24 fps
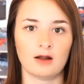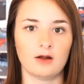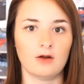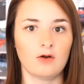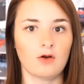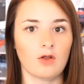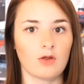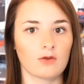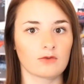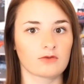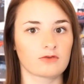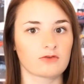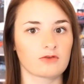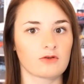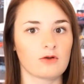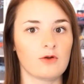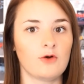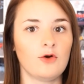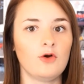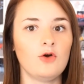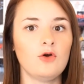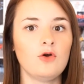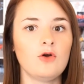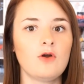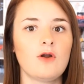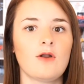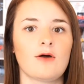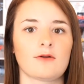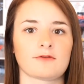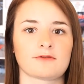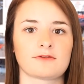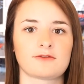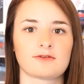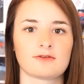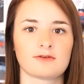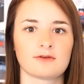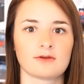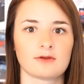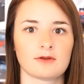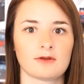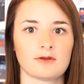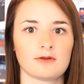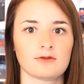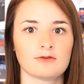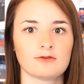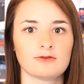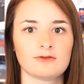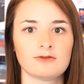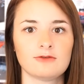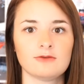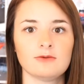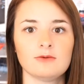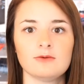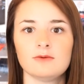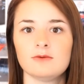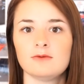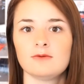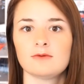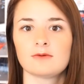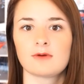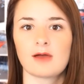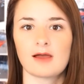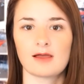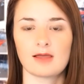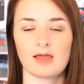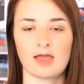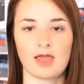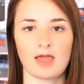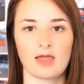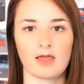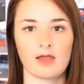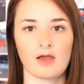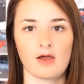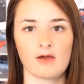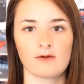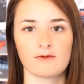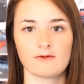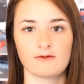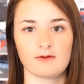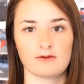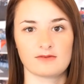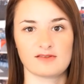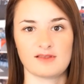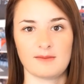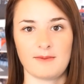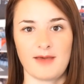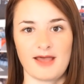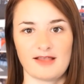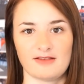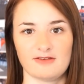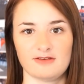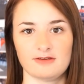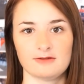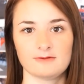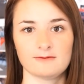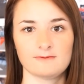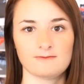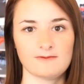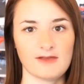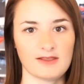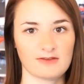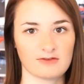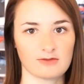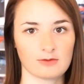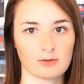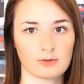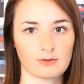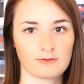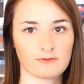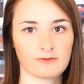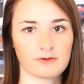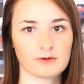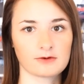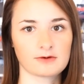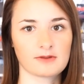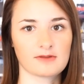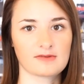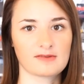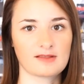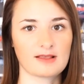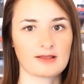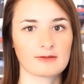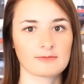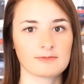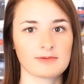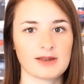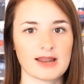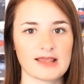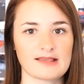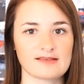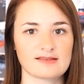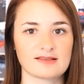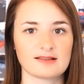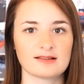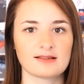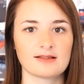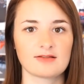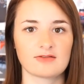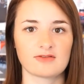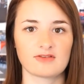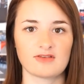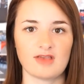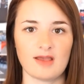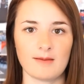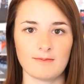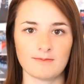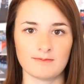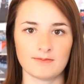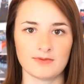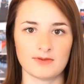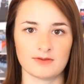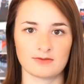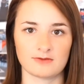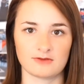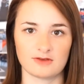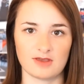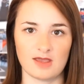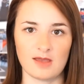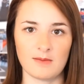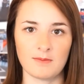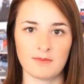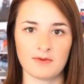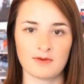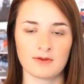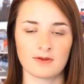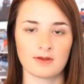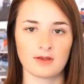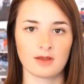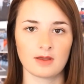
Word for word: lost a lot to Sebastian Vettel for the second place in the championship,